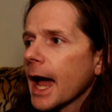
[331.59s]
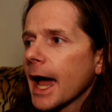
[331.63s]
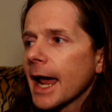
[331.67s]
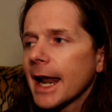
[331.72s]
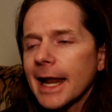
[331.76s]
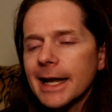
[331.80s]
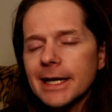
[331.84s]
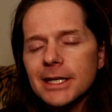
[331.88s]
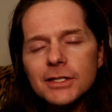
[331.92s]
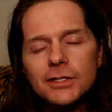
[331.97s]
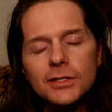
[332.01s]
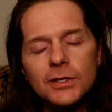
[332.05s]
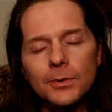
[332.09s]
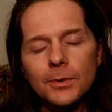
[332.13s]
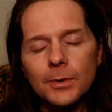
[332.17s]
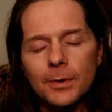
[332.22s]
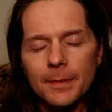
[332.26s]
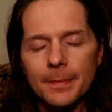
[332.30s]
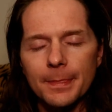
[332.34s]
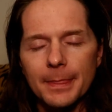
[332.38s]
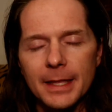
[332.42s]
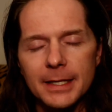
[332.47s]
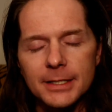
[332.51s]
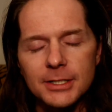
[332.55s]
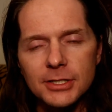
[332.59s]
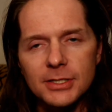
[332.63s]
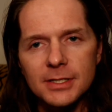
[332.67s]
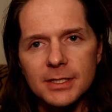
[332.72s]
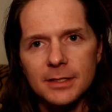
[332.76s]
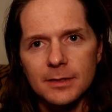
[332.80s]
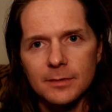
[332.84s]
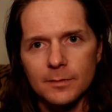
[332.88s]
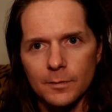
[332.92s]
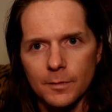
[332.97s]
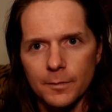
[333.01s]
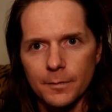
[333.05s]
And it just
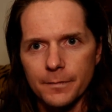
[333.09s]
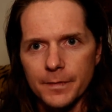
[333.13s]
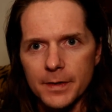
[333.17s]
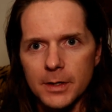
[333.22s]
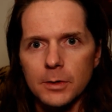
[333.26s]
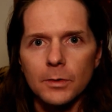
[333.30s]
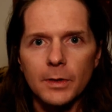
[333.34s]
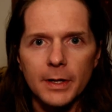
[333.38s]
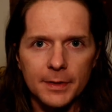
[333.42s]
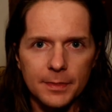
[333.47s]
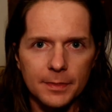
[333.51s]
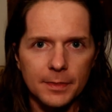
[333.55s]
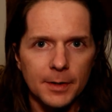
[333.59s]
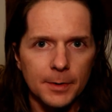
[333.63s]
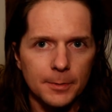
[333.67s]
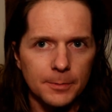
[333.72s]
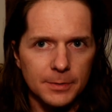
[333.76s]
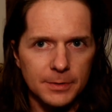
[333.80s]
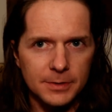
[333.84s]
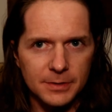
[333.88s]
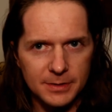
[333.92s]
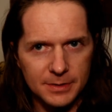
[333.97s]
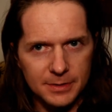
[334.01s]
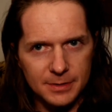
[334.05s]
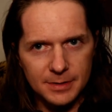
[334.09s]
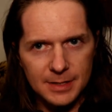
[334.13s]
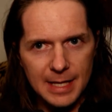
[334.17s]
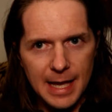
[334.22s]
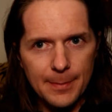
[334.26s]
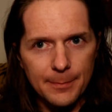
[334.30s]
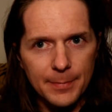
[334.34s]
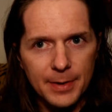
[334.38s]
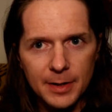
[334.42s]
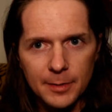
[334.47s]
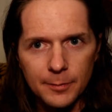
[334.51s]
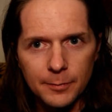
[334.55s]
didn't feel like there was
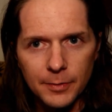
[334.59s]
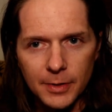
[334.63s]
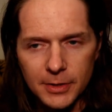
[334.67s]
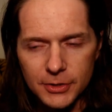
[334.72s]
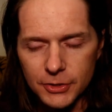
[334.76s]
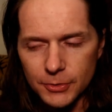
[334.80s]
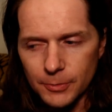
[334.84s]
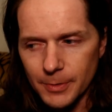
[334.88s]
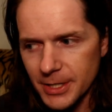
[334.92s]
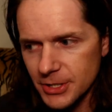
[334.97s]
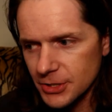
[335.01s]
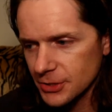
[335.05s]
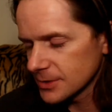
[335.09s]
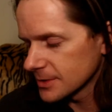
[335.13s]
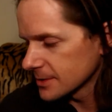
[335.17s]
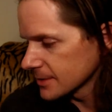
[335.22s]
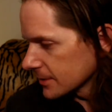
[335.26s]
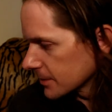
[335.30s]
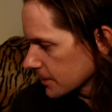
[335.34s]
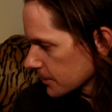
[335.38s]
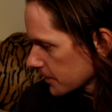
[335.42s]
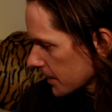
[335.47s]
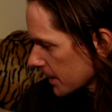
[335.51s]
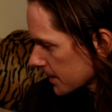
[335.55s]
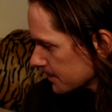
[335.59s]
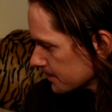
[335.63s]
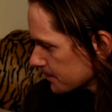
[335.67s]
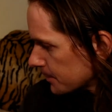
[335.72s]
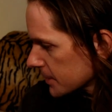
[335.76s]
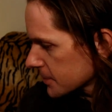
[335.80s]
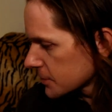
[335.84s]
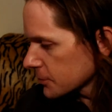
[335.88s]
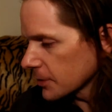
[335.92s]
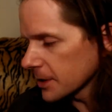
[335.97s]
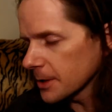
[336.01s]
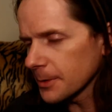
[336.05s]
that big of fluctuations in the run.
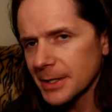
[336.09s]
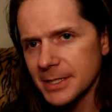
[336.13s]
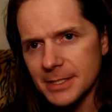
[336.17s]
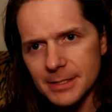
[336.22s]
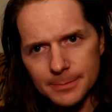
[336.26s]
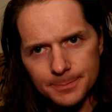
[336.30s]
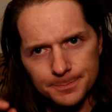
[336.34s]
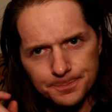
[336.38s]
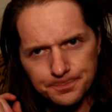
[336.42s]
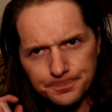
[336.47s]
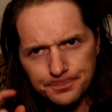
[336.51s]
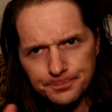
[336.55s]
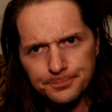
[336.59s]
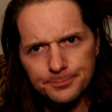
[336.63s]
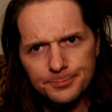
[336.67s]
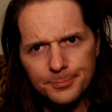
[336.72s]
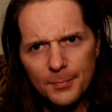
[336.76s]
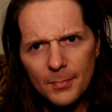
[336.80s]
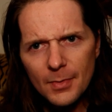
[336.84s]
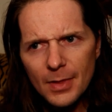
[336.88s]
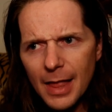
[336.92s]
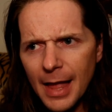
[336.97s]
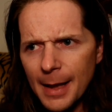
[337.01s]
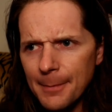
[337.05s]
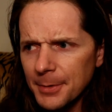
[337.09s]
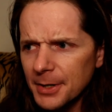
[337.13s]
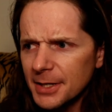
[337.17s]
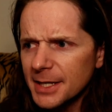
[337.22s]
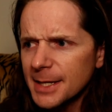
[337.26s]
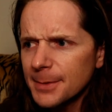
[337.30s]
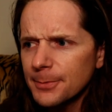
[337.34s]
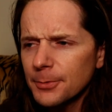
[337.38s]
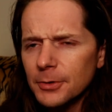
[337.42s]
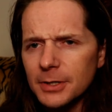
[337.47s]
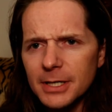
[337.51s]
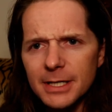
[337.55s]
But so anyways, I'm going
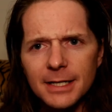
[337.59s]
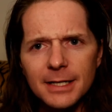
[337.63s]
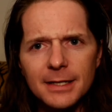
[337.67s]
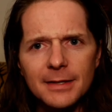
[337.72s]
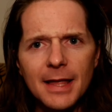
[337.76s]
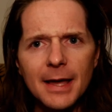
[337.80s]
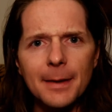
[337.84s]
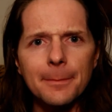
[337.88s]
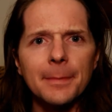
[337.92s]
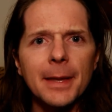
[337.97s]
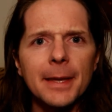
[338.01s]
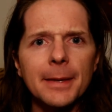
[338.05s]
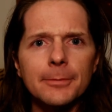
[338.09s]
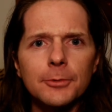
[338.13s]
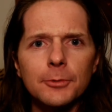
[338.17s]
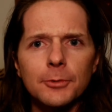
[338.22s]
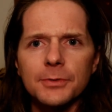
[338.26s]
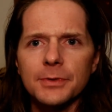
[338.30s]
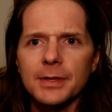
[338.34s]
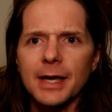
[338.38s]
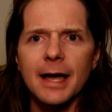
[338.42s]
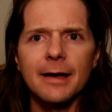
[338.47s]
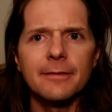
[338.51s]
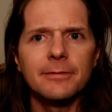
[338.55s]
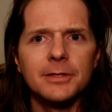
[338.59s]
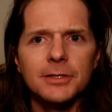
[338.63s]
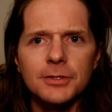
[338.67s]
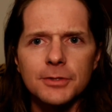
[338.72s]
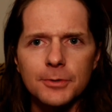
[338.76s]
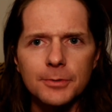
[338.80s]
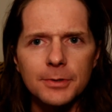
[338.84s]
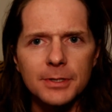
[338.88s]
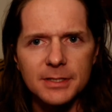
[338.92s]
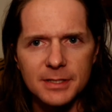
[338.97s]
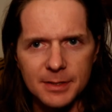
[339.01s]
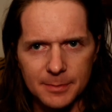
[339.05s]
to keep looking into that. Maybe we'll dive
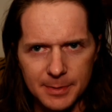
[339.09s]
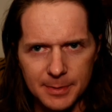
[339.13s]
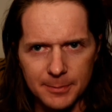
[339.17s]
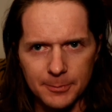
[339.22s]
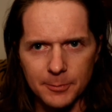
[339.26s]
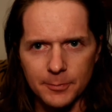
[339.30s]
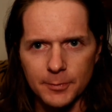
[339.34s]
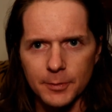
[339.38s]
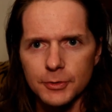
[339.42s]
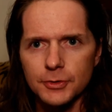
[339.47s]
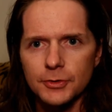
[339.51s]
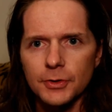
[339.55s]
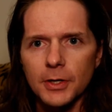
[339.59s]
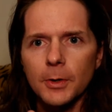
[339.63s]
into it sometime in the future.